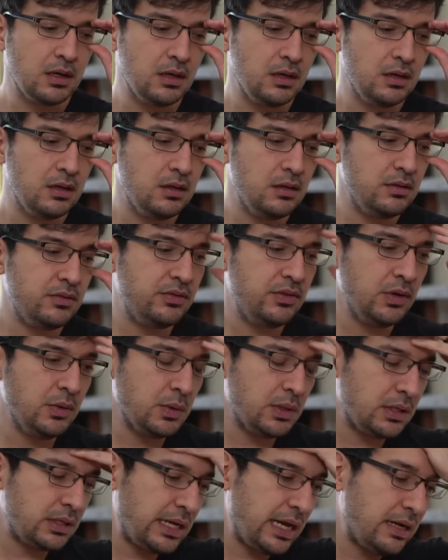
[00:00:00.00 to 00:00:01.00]

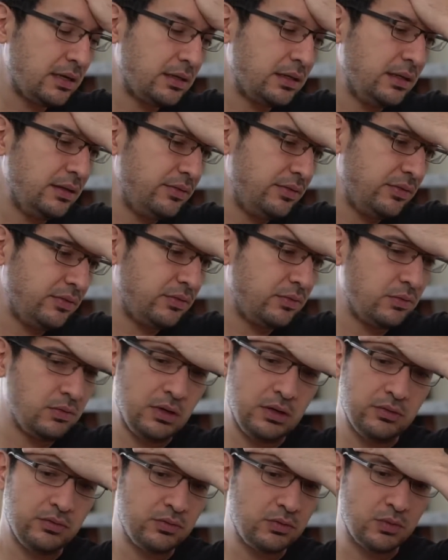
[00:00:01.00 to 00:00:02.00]
Stewart Calculus
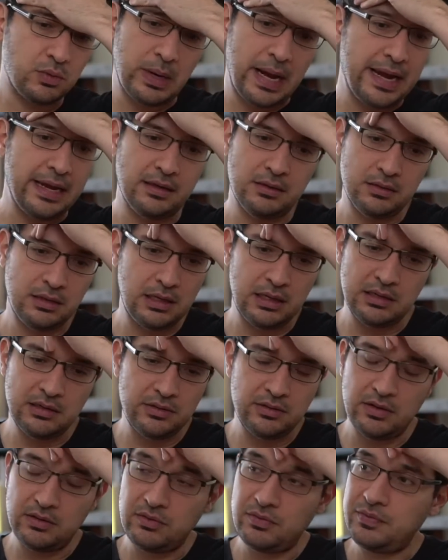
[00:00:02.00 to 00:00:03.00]
is great.
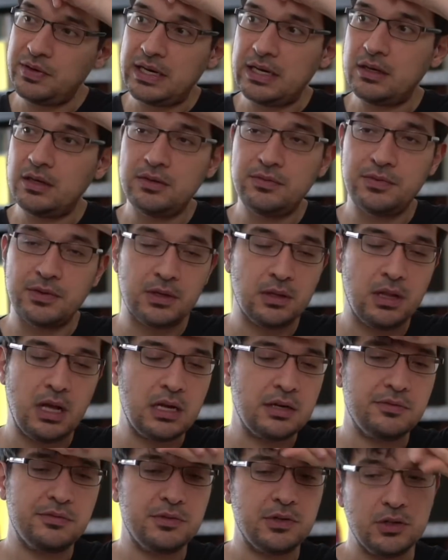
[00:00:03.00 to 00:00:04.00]
It's very good for a lot
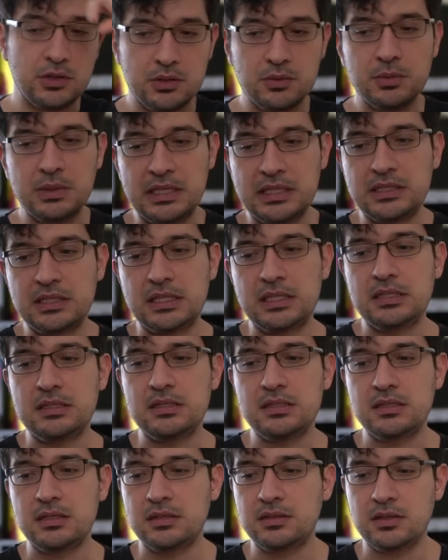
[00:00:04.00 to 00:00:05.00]
of good
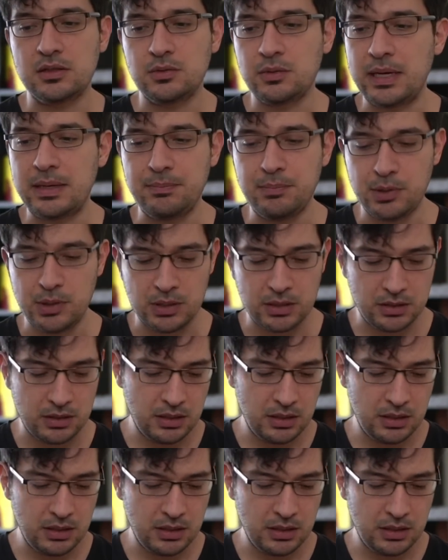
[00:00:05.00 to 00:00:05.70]
reasons. It's a great book.